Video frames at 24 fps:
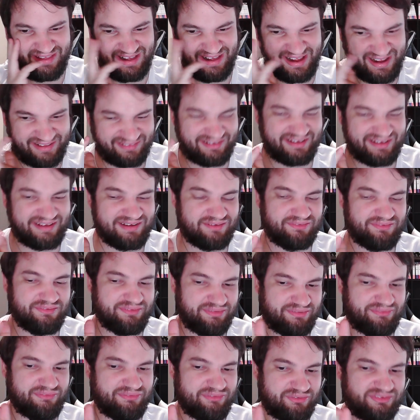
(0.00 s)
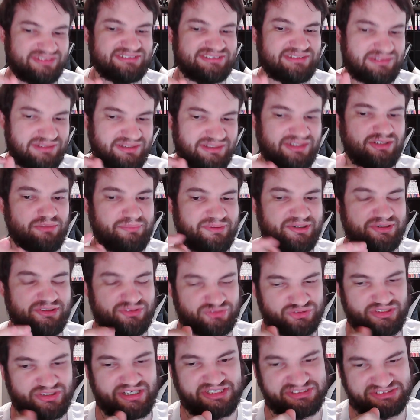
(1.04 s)
I like how there is a little bit of
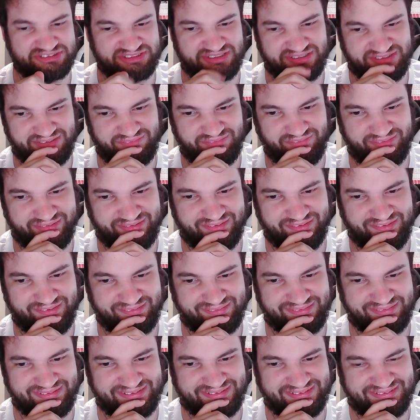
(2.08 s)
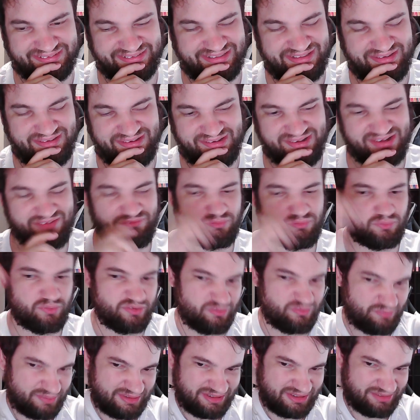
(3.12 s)
tragedy in that regard. Like, he never would
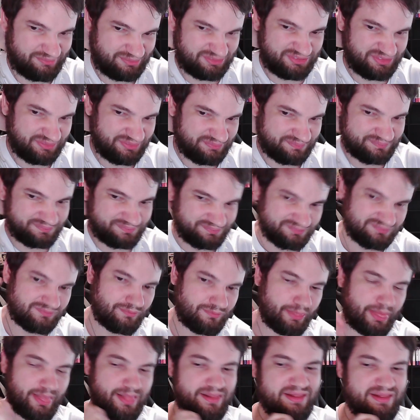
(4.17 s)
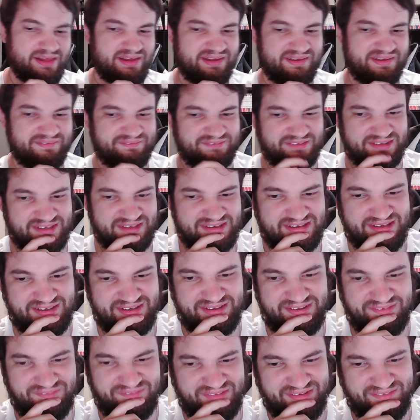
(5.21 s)
have been able to.
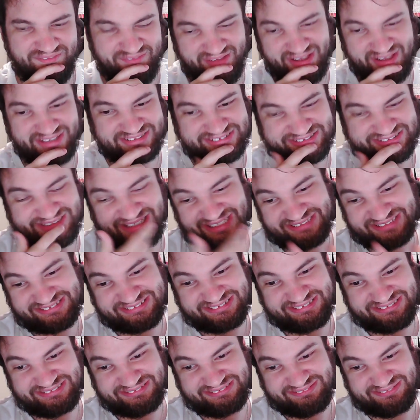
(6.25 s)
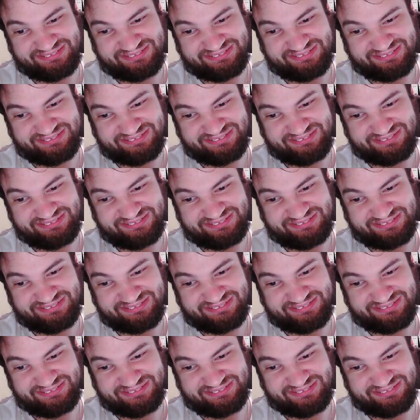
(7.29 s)
He, as as